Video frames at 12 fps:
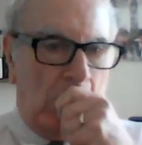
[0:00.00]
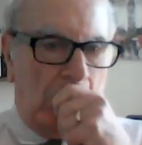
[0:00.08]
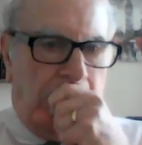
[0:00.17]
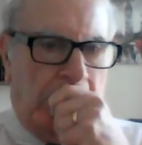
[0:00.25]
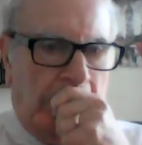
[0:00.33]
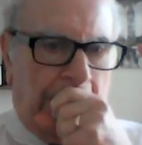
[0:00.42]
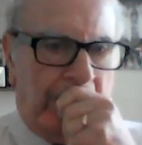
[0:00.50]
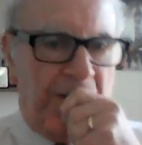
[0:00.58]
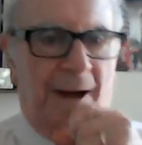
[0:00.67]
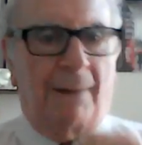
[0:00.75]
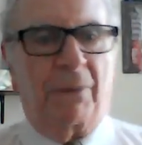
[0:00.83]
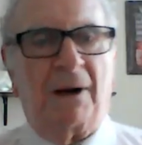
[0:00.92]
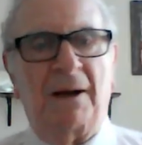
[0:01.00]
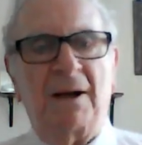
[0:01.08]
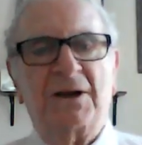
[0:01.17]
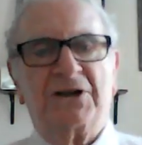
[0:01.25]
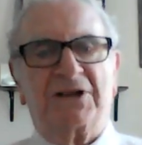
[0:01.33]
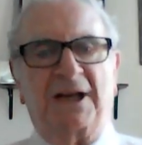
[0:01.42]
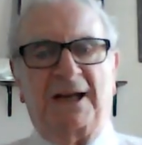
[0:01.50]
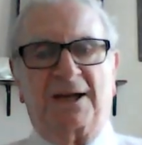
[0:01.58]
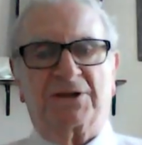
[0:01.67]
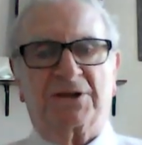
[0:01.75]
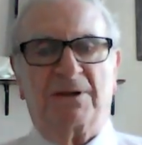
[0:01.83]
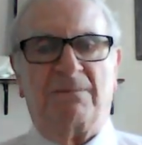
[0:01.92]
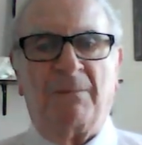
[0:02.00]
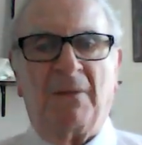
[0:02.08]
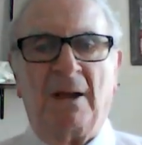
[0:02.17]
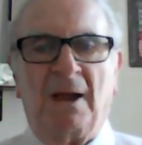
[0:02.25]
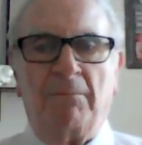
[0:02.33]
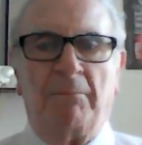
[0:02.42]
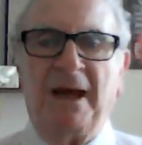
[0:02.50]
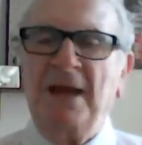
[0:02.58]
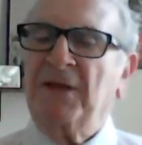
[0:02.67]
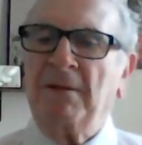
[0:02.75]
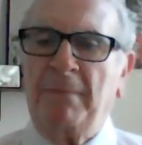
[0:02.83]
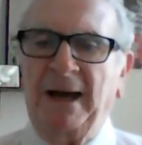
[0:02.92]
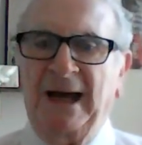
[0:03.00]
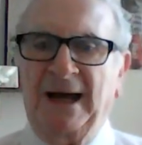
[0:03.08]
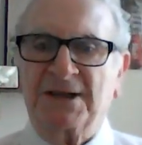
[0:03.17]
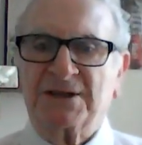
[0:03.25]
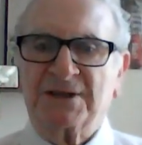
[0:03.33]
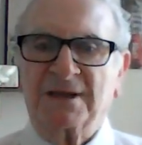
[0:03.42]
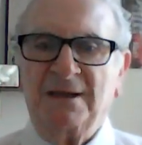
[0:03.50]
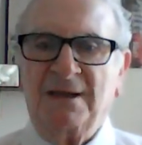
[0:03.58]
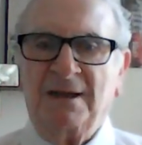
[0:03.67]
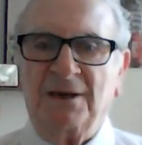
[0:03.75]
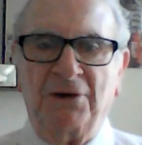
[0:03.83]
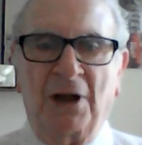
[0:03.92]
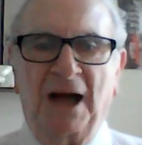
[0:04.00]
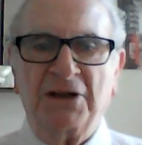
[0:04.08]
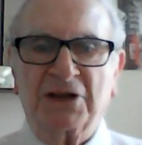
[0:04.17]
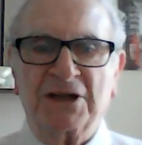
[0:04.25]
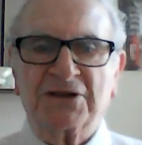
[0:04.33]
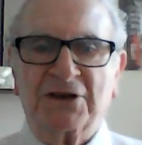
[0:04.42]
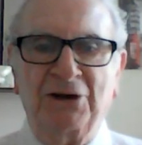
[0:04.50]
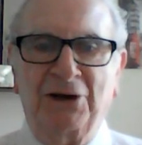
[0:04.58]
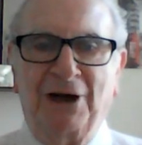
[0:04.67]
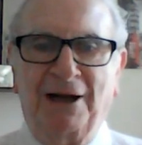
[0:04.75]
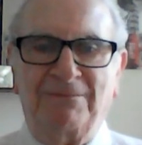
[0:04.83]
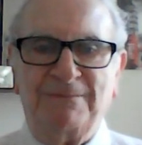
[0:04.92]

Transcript: Number six, be the best, not just good.